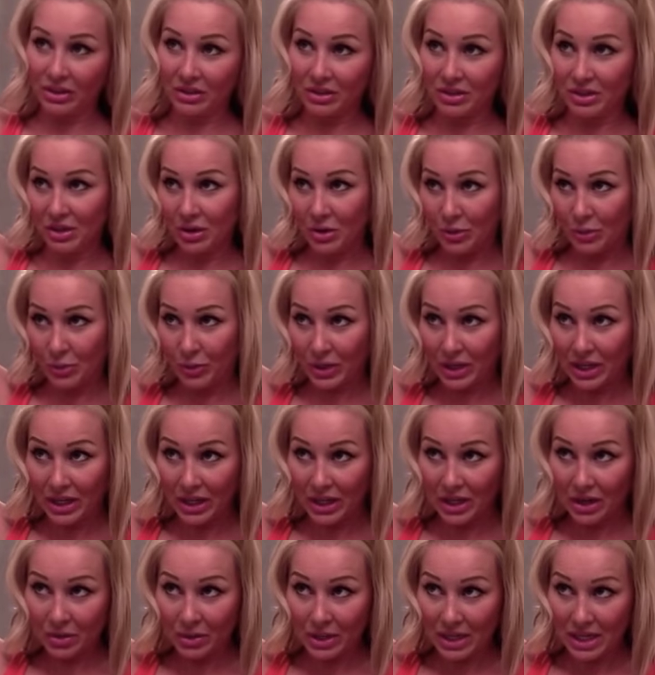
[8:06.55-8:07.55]
So we're going
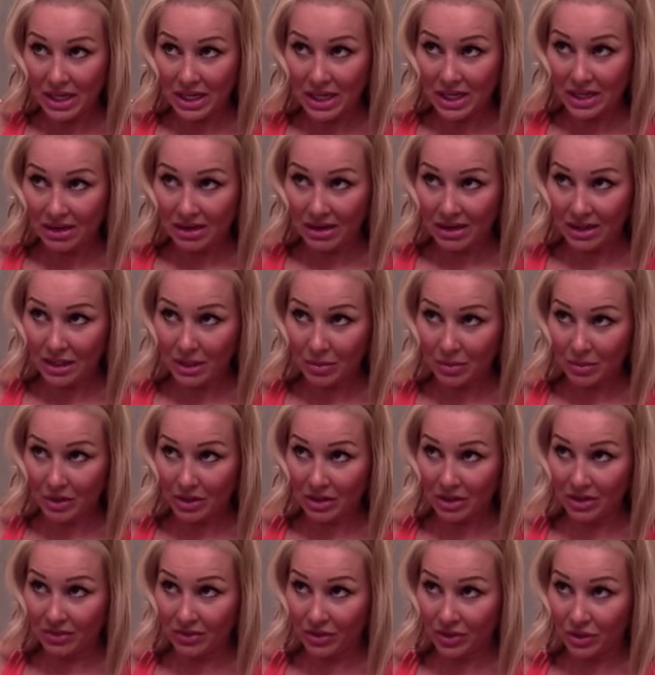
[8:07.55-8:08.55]
to go eat at
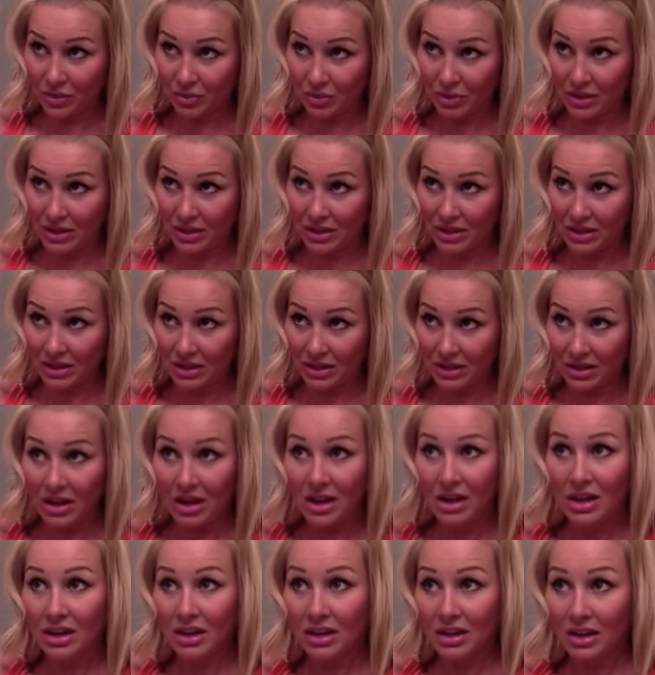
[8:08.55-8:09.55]
Spun Divots, which is a
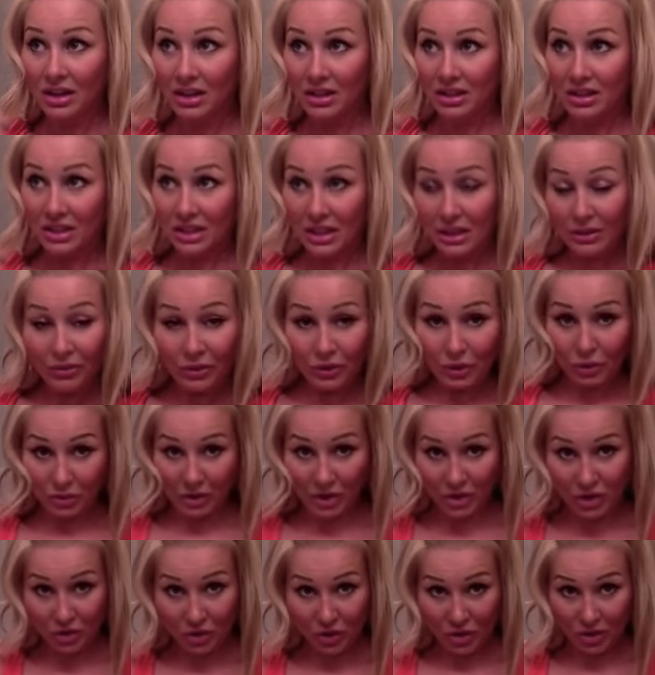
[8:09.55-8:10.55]
seafood
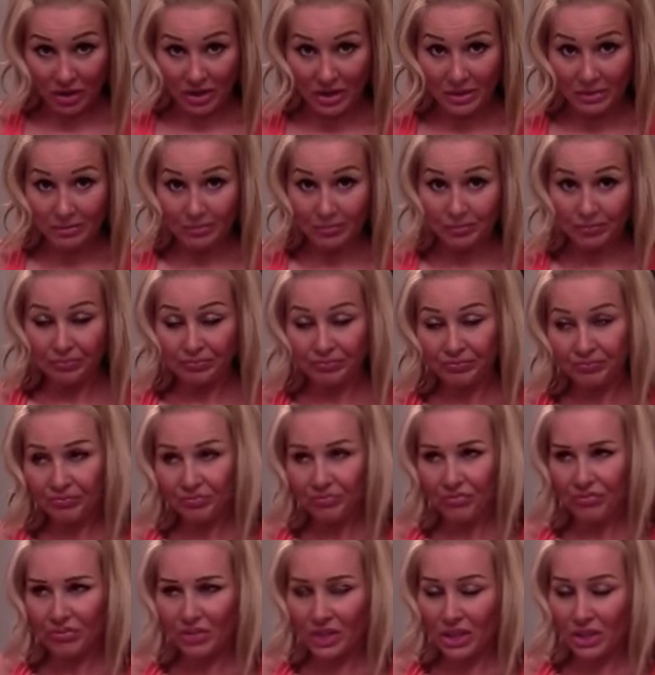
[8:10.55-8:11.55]
restaurant.
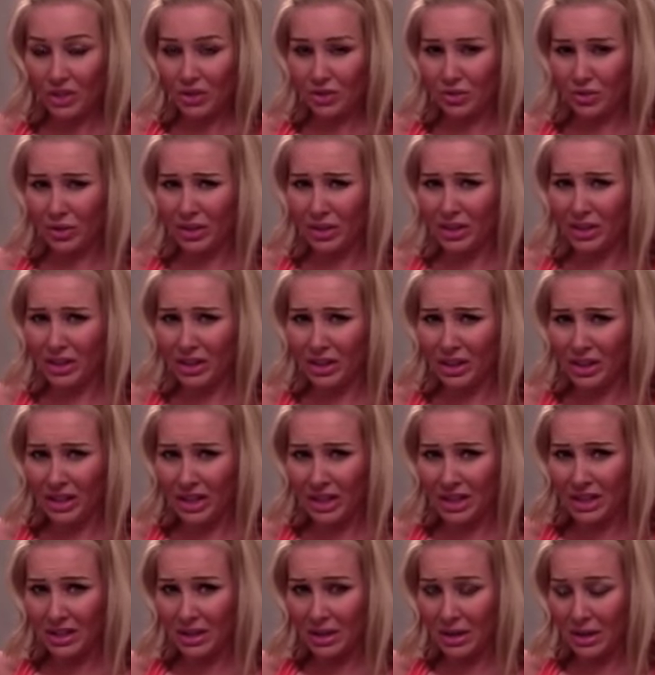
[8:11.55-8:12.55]
It's really good.
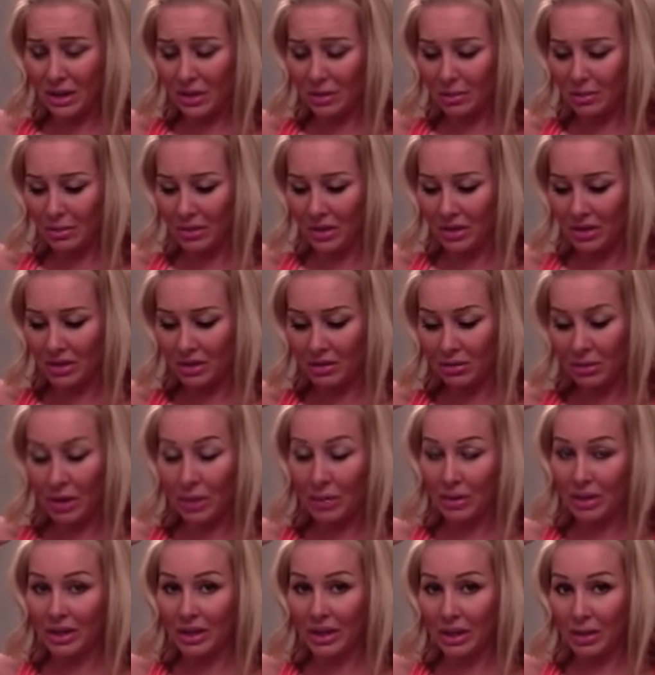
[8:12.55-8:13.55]
It's right
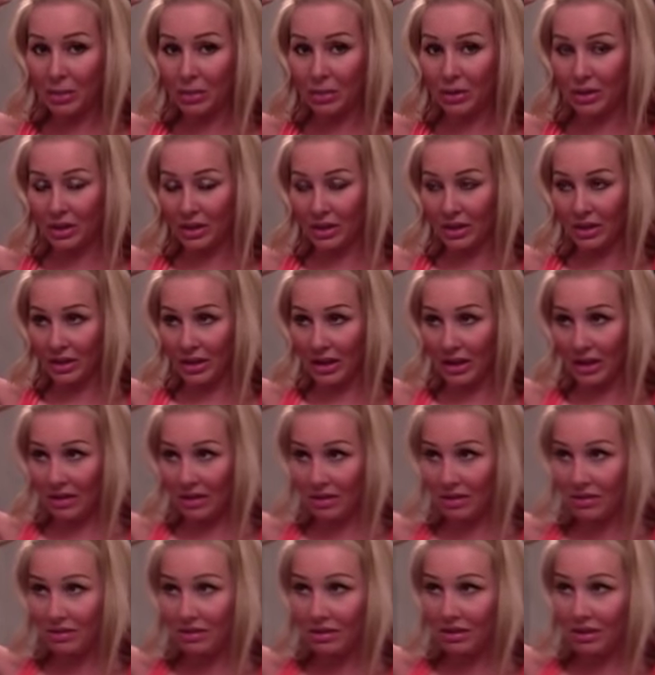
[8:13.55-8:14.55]
by the airport in
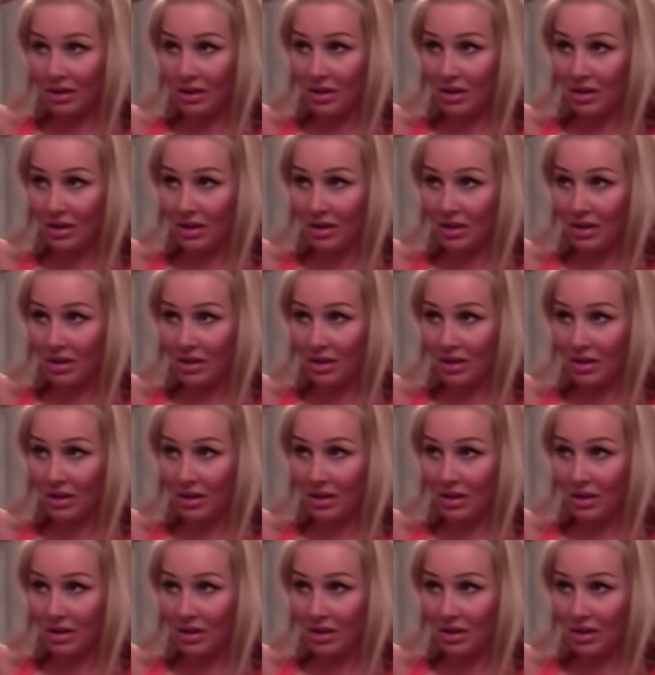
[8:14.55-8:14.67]
Atlanta.